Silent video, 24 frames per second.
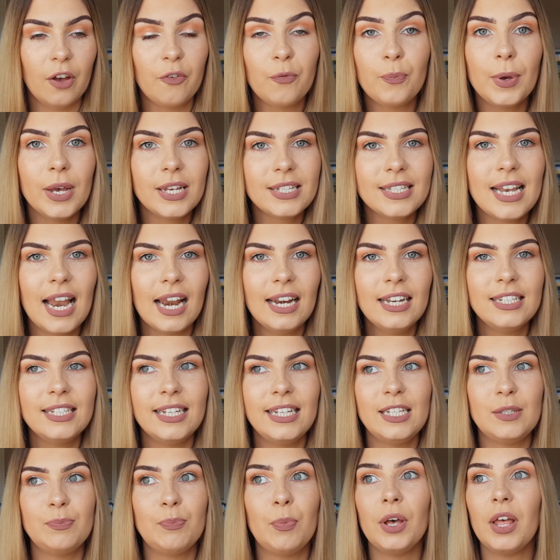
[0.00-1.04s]

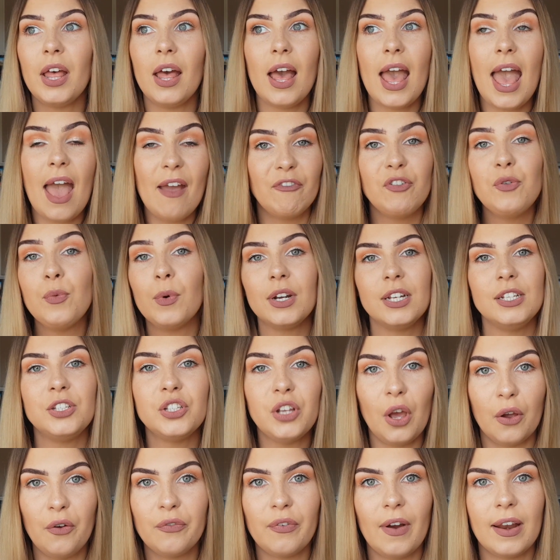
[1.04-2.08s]
personalities, but everyone is
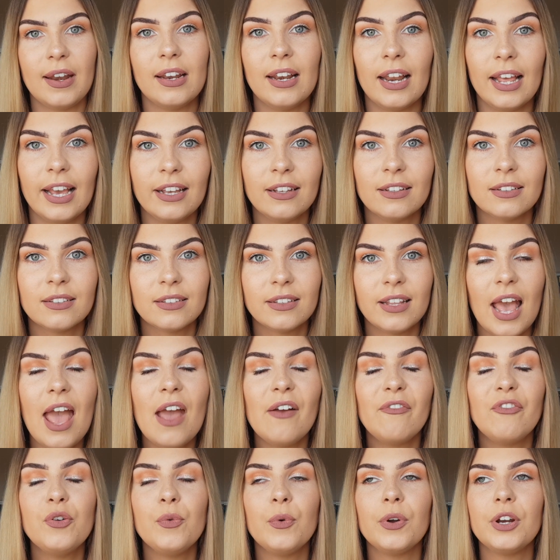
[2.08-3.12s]
so friendly.
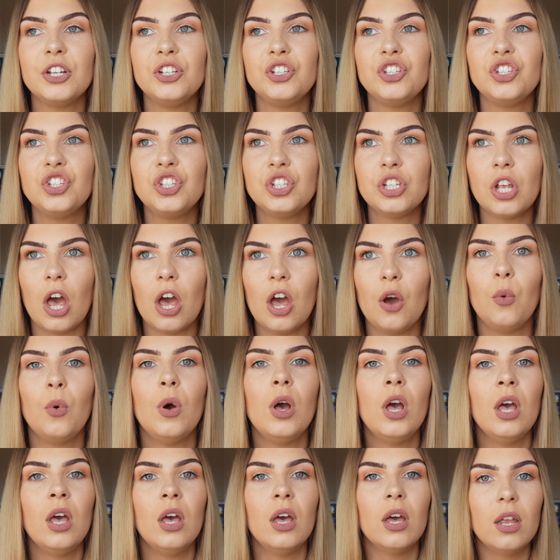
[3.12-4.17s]
Everyone is so
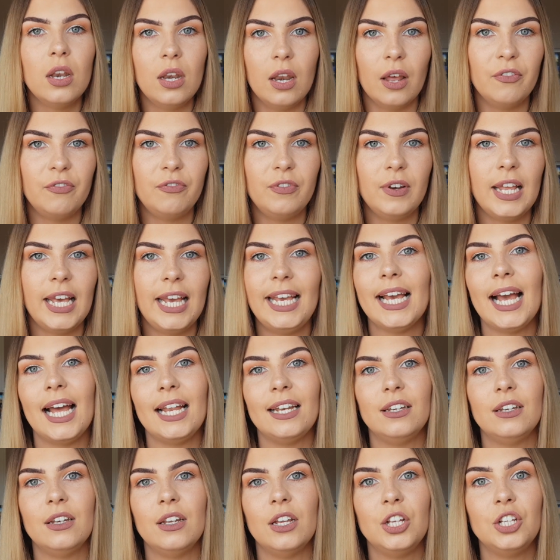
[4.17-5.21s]
lovely
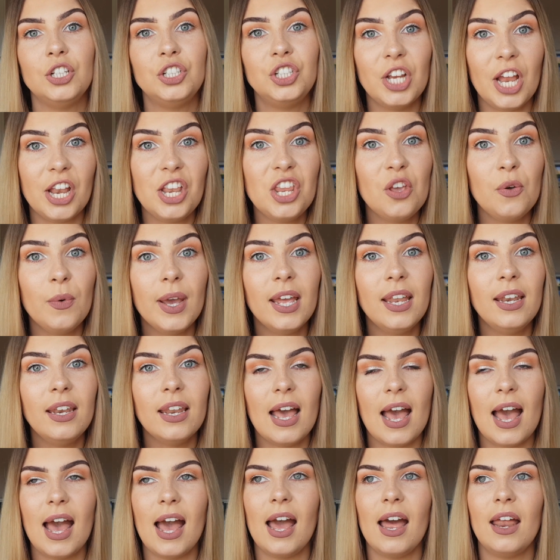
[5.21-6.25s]
and genuine,
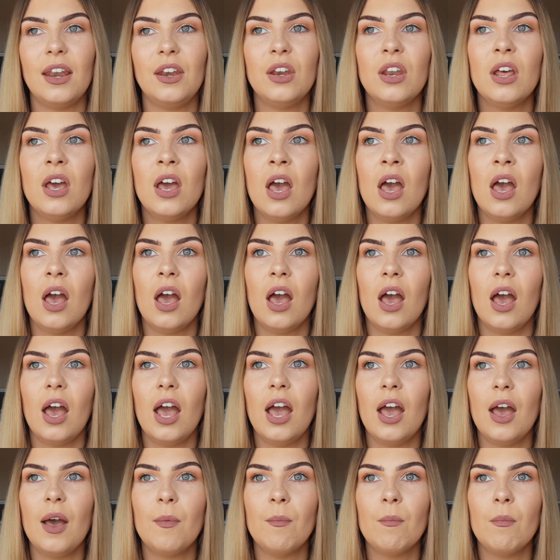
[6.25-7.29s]
and
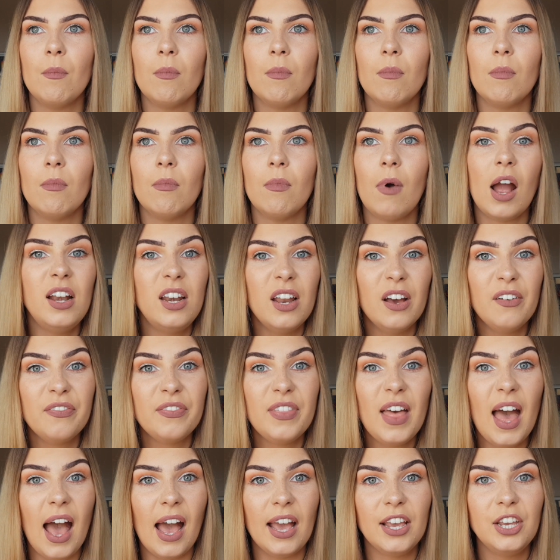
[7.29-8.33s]
I love
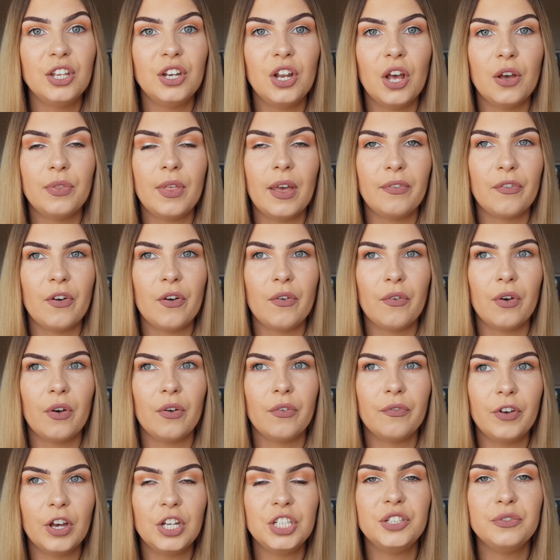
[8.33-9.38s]
that. You know,
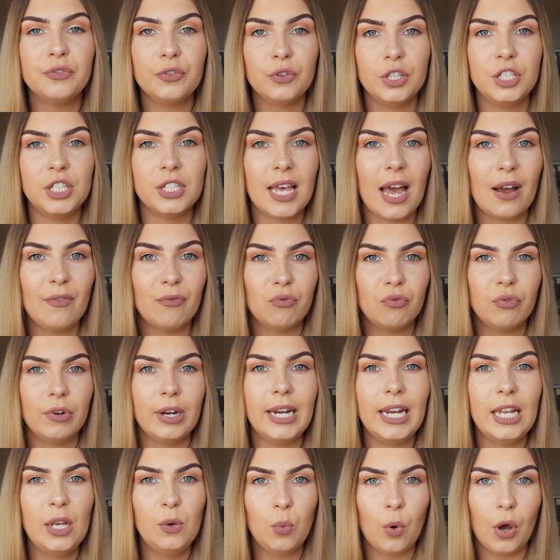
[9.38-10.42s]
Virgin Voyages have
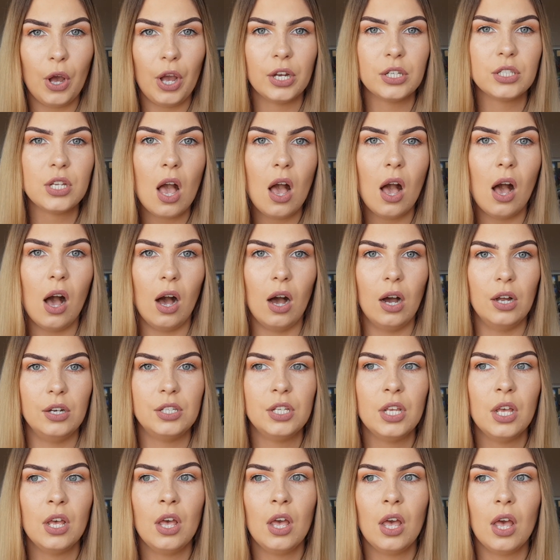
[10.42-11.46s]
really worked hard
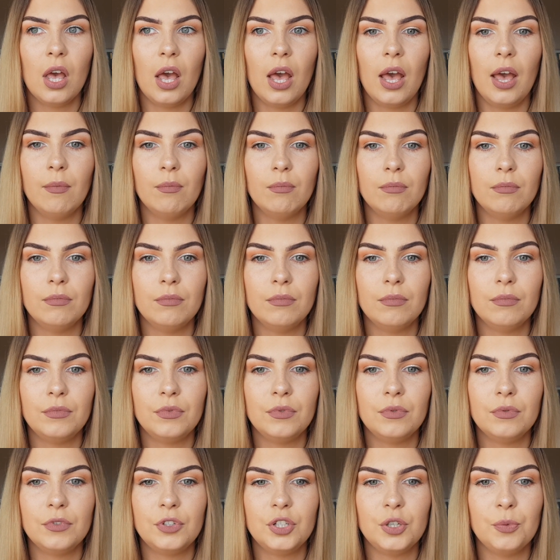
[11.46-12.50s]

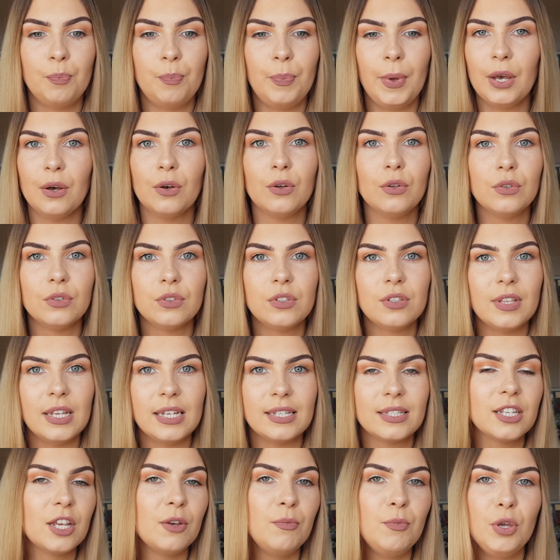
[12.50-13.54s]
to build
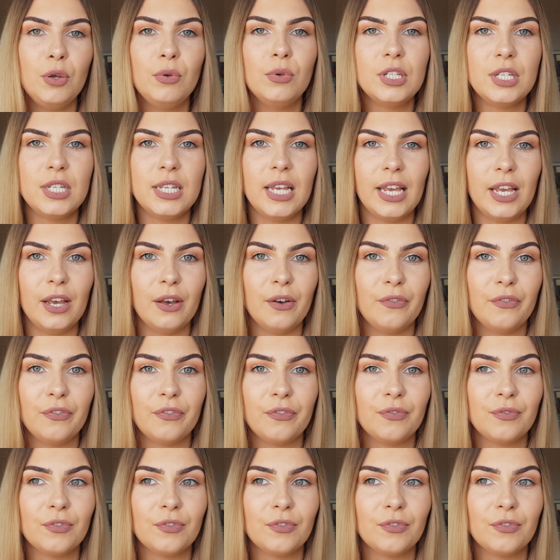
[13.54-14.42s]
this community of